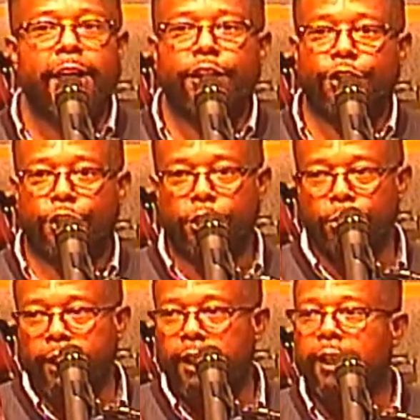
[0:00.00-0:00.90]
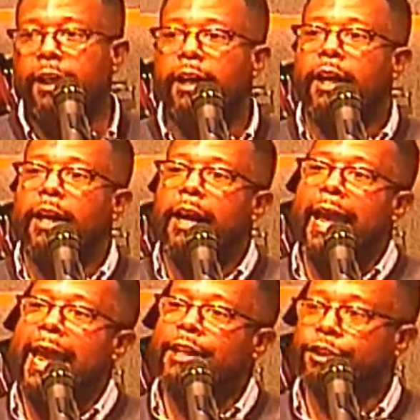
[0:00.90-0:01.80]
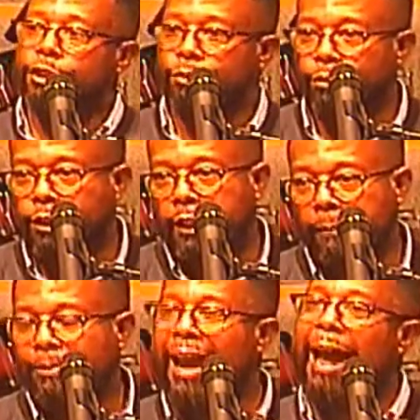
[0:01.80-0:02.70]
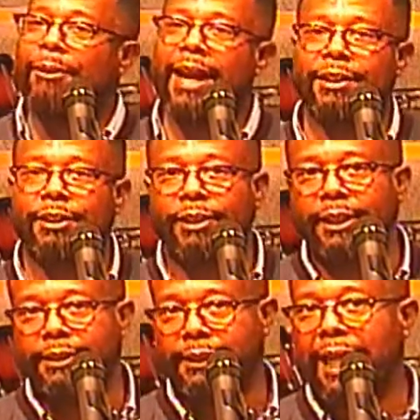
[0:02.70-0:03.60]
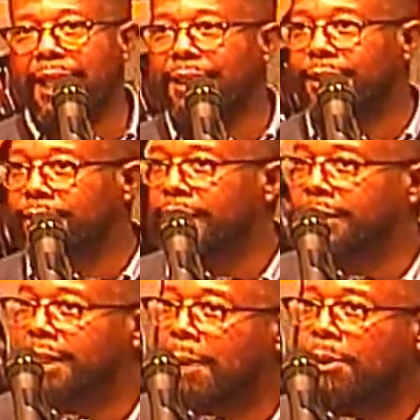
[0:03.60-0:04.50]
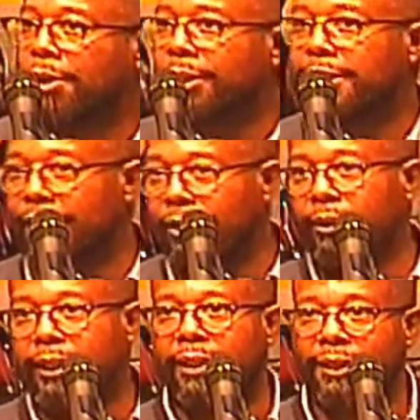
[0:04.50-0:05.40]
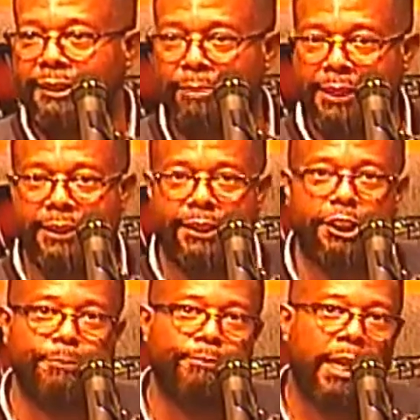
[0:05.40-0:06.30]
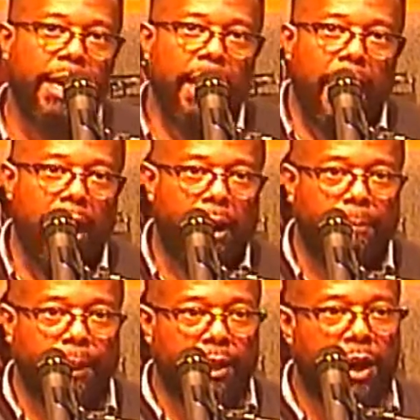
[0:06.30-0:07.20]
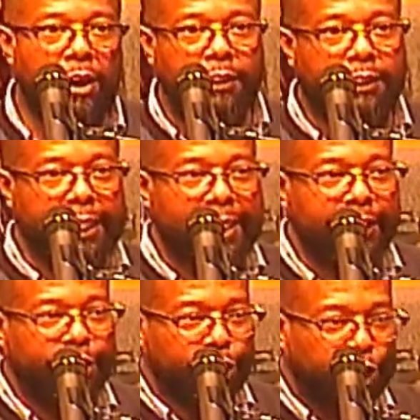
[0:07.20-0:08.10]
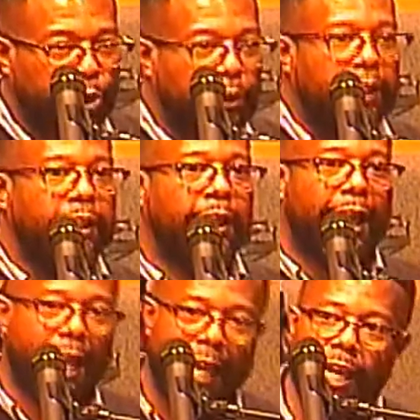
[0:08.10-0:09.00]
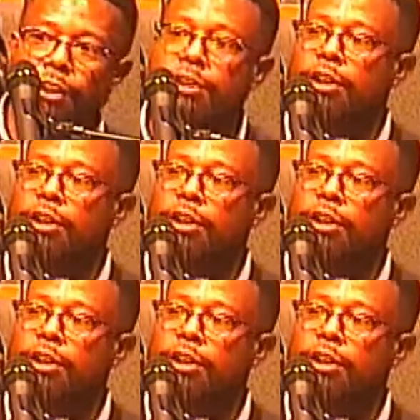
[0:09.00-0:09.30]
Judah and Jerusalem. Now, I would like this, and I want to do this early in this message, because it is Judah and